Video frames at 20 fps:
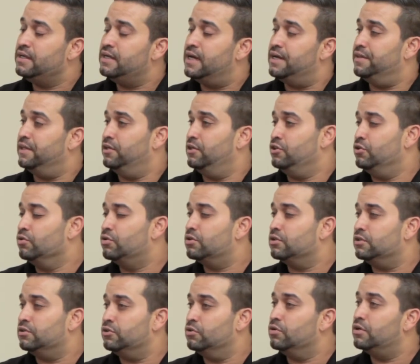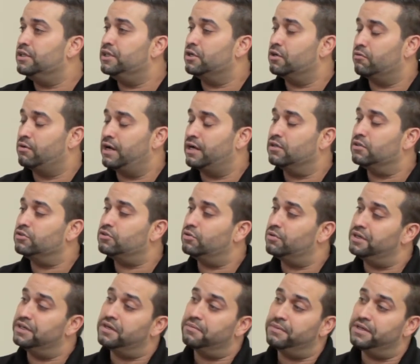And then the Nuclear
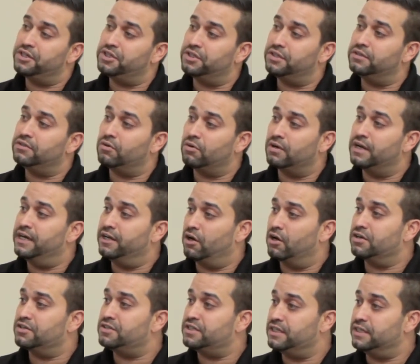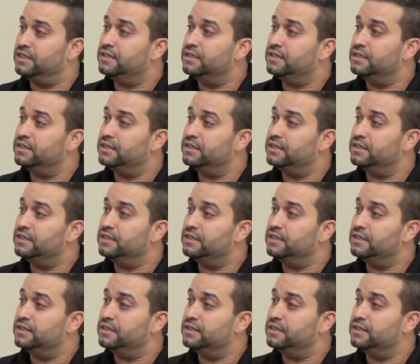Regulatory Commission, or NRC.